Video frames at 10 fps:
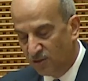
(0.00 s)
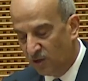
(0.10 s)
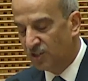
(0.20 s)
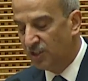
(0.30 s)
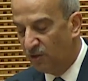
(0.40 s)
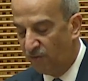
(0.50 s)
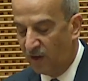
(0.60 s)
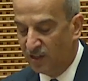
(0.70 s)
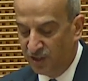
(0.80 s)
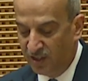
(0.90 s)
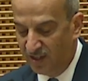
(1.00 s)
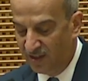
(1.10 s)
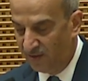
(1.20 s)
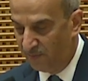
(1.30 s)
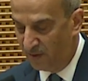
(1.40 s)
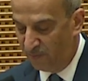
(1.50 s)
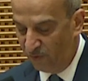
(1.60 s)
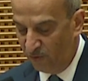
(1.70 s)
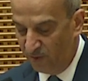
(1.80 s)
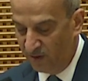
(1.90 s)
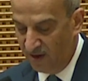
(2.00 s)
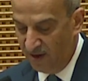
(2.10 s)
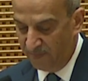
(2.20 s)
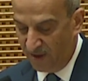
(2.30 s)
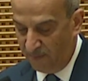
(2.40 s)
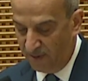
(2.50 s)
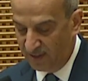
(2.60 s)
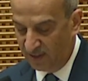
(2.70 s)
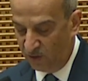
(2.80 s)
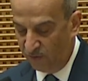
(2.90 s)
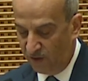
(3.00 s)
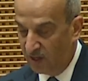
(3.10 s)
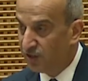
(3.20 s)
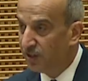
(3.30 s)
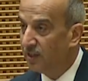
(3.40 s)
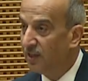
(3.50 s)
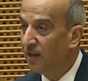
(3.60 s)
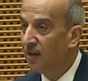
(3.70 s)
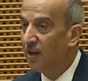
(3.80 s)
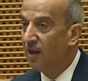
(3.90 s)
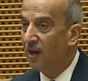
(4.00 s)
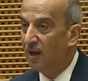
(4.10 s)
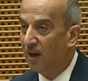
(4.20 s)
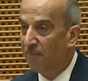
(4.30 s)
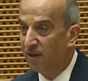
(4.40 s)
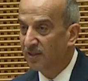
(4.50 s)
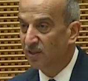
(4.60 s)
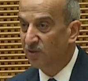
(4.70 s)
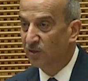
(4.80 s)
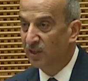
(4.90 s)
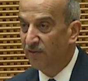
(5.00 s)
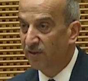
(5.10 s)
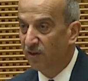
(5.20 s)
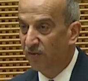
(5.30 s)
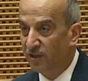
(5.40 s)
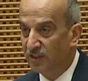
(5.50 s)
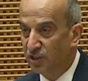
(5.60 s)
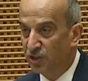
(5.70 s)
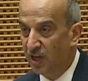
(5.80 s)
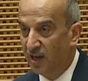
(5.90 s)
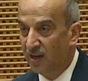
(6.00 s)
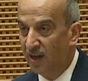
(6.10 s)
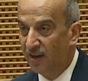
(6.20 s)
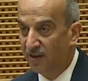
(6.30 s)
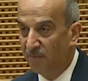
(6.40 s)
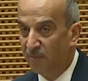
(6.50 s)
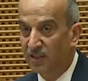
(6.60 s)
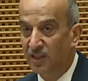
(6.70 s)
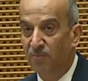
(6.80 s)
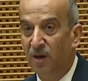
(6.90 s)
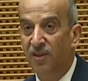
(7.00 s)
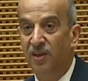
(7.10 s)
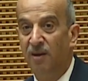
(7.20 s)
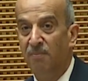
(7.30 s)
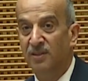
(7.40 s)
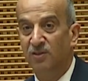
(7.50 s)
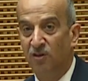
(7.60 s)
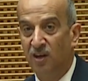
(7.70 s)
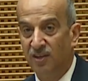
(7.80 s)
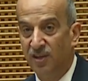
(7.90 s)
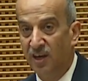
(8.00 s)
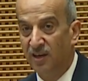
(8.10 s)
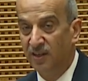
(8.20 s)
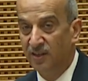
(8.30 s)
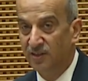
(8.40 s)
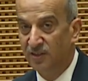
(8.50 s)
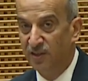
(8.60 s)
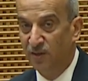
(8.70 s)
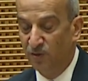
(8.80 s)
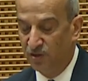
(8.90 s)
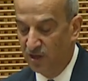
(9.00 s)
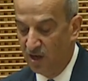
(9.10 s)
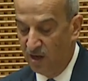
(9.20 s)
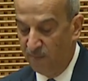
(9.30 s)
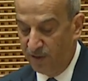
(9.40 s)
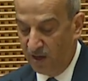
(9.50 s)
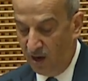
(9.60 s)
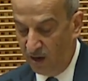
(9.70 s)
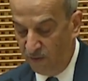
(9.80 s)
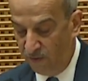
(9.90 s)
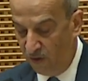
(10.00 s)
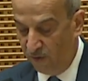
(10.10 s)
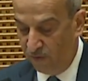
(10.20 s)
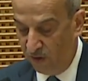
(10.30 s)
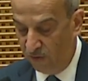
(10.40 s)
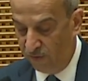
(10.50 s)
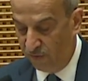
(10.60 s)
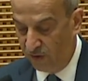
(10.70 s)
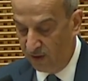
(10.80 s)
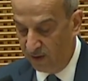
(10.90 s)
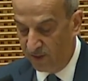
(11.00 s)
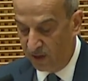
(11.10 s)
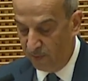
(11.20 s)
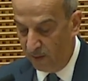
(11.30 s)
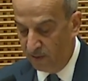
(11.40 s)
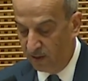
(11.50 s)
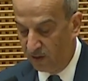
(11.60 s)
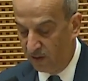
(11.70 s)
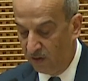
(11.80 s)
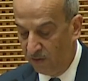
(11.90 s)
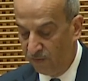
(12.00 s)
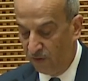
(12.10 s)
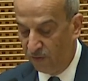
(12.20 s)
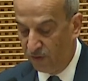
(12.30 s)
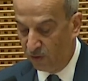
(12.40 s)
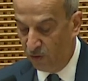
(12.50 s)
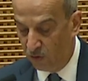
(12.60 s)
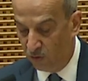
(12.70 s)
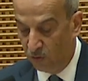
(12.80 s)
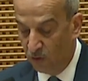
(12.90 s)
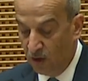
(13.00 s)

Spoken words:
Rashid of Algeria, the former ambassador of Algeria, Ambassador David of the Seychelles, and my dear brother, Ambassador Lazar, the distinguished PR of the Republic of the Congo.